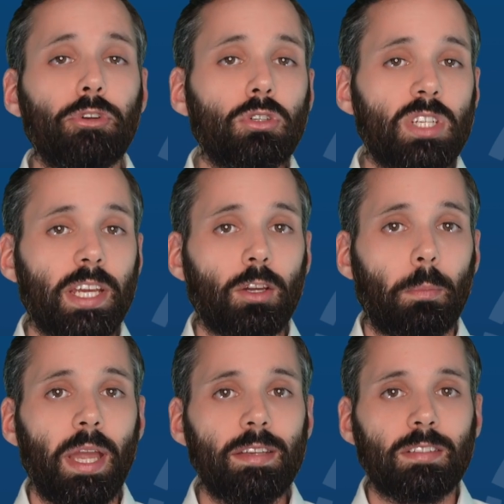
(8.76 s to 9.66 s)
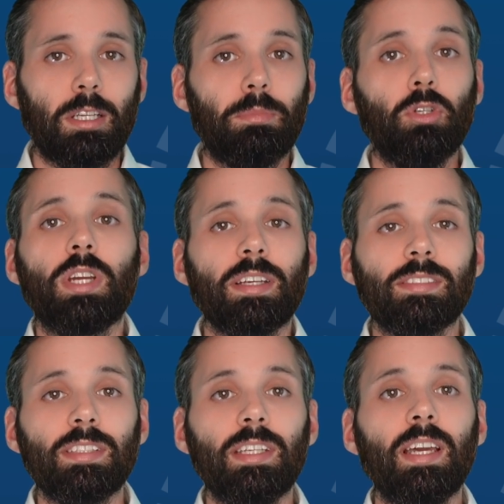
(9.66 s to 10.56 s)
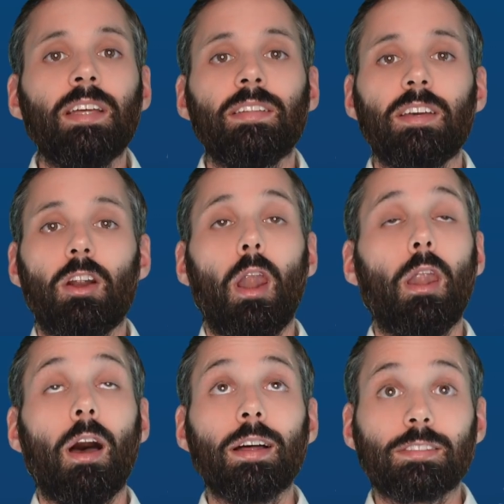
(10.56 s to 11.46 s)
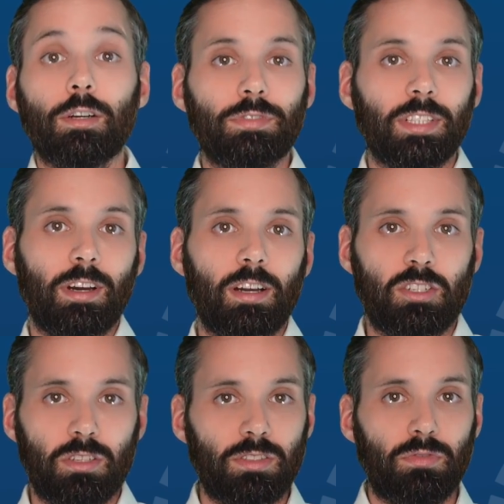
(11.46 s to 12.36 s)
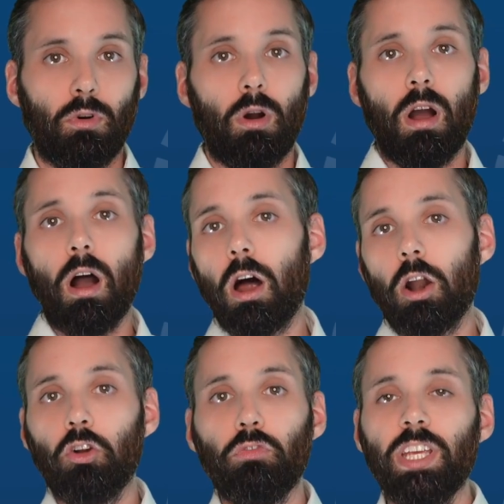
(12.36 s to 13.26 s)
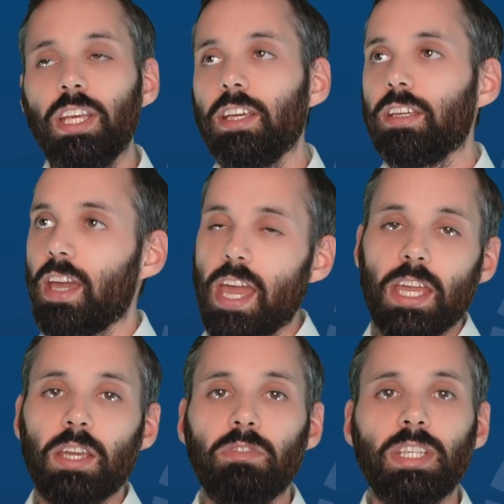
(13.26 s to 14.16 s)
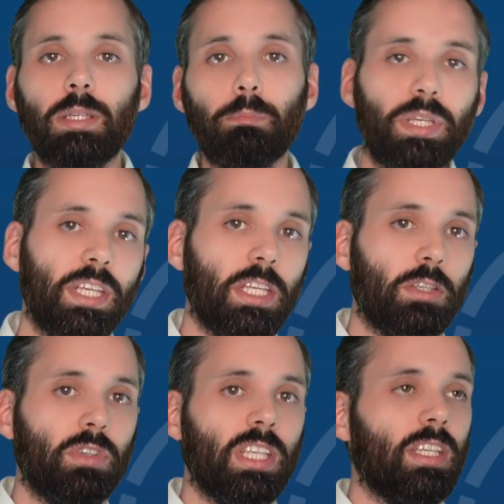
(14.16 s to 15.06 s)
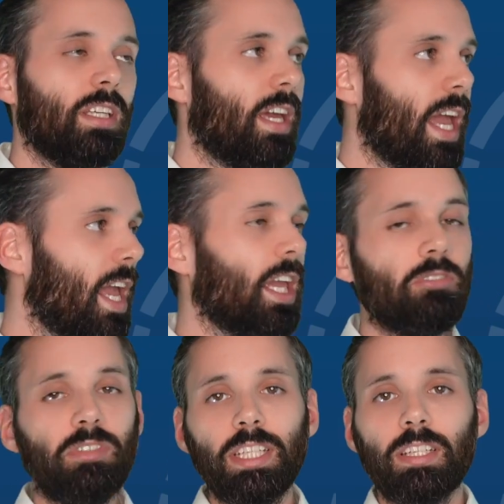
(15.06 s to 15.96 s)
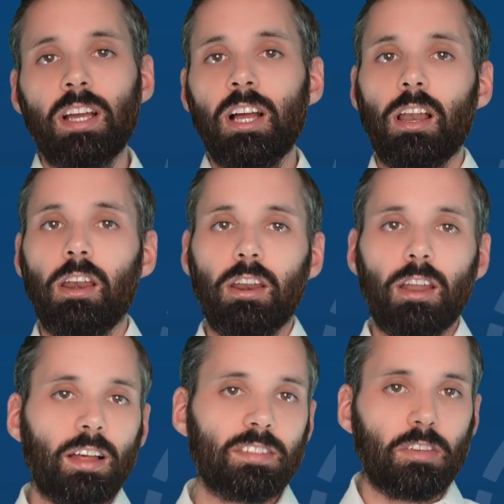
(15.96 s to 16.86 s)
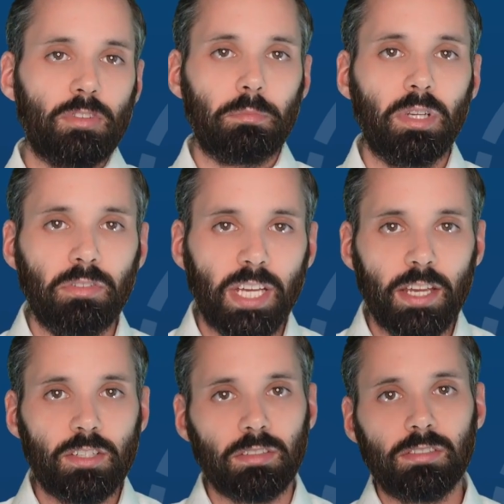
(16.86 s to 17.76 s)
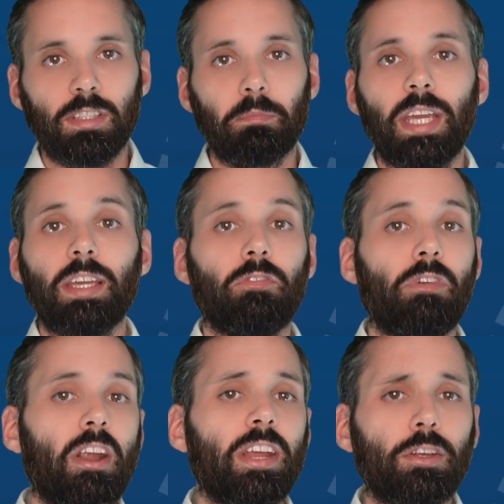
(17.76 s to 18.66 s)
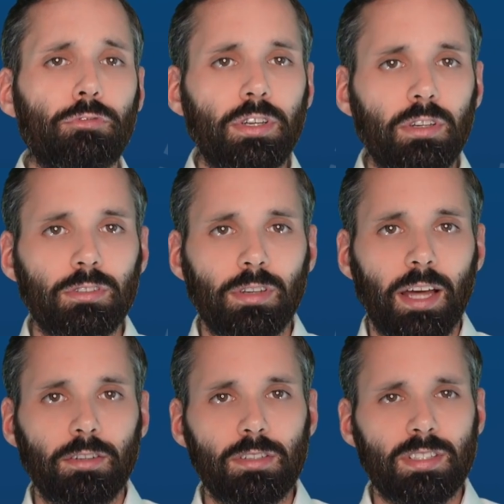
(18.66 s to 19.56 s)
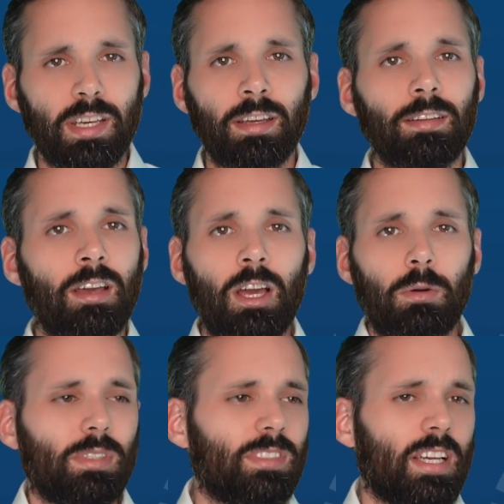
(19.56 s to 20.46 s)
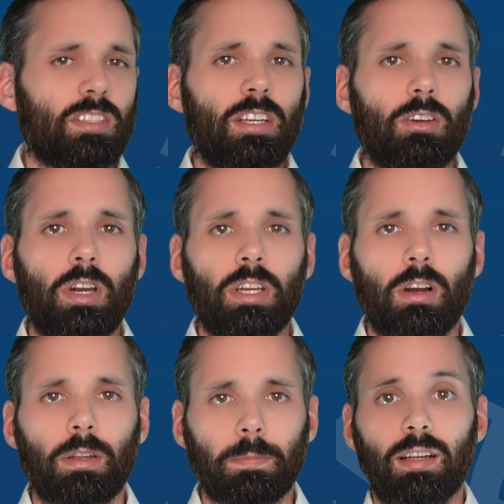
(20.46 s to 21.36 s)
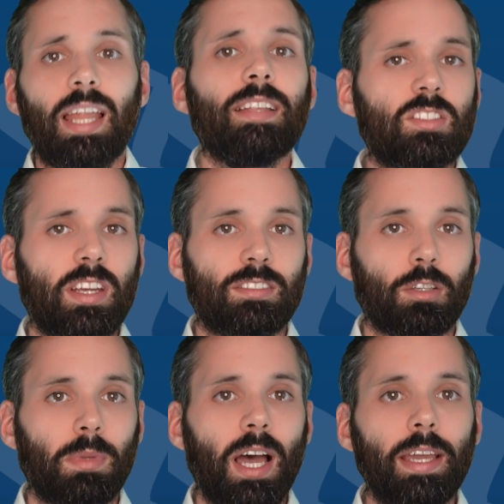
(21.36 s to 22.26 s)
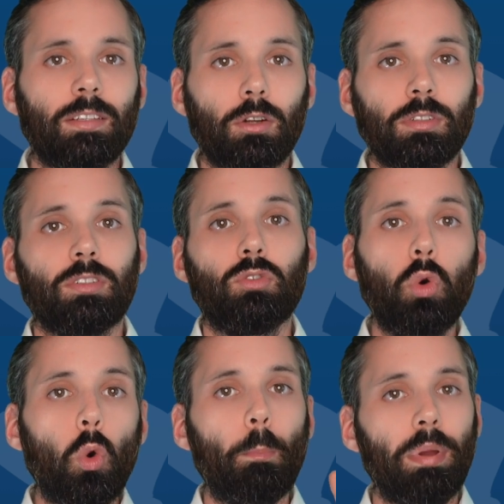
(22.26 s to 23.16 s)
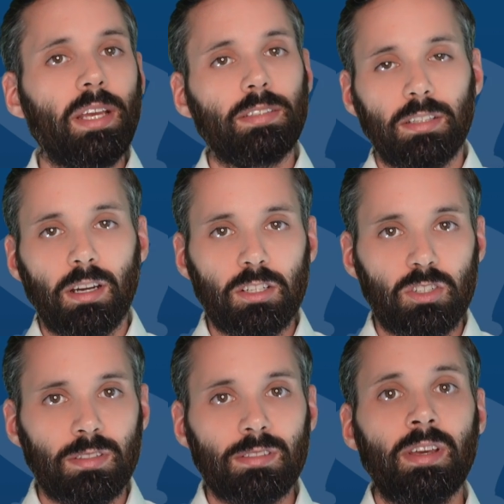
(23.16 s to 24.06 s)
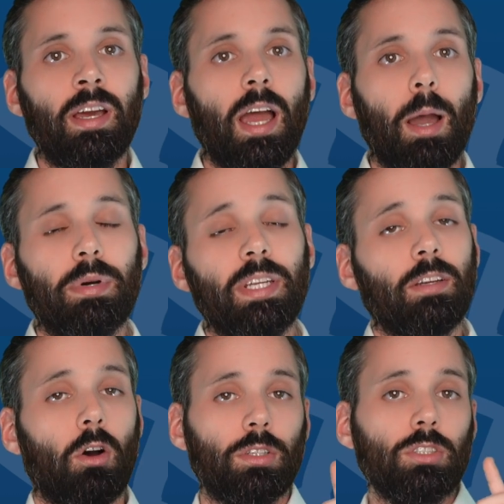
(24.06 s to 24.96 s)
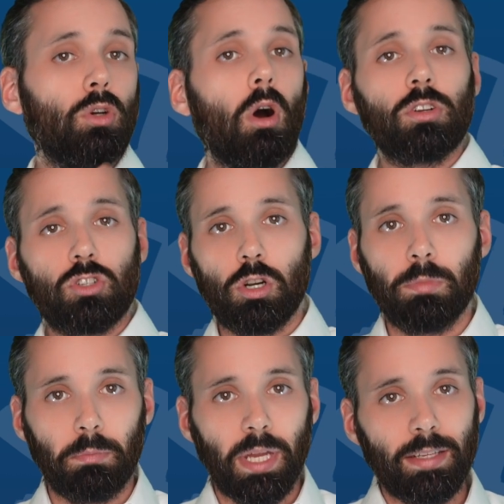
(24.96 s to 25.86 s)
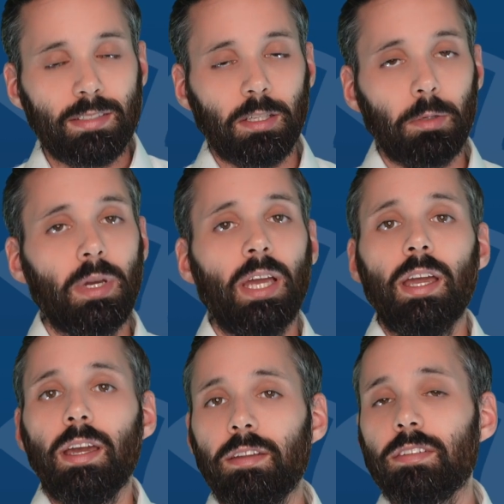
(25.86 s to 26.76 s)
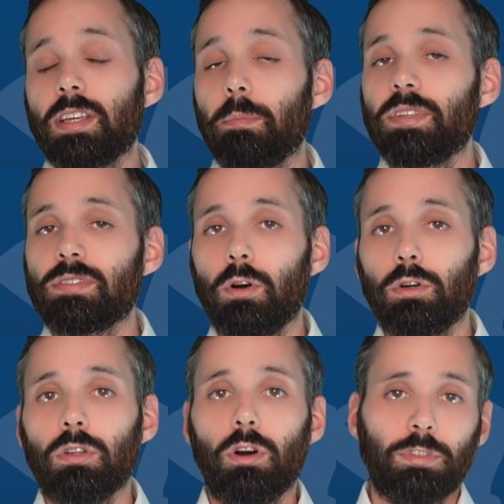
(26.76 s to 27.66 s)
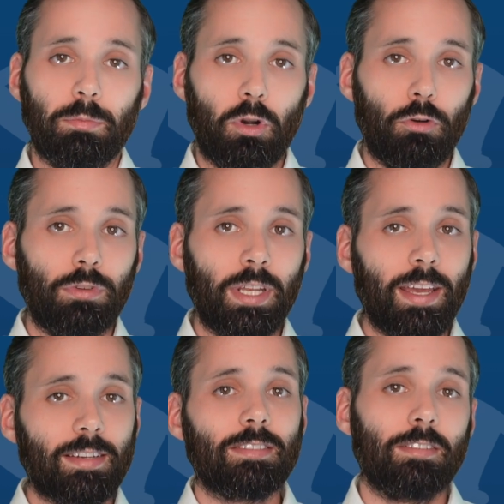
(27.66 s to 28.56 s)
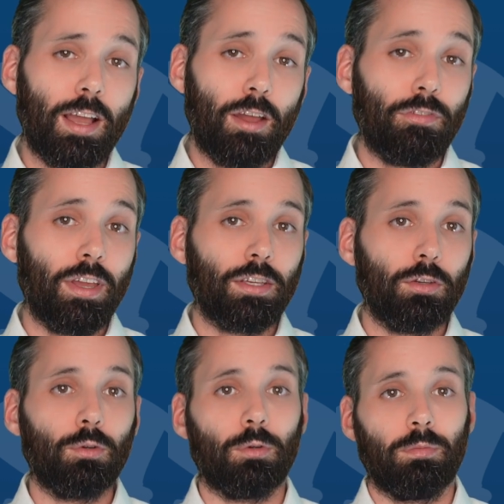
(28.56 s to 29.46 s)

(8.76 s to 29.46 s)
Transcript: you check your payslip, you can see that there are lots of deductions for RV, KV, PV, AV, lots of abbreviations that make it very difficult to understand what's actually going on. Let's shed some light on the two big deductions happening on your German payslip in this episode of the PerFinEx FAQ.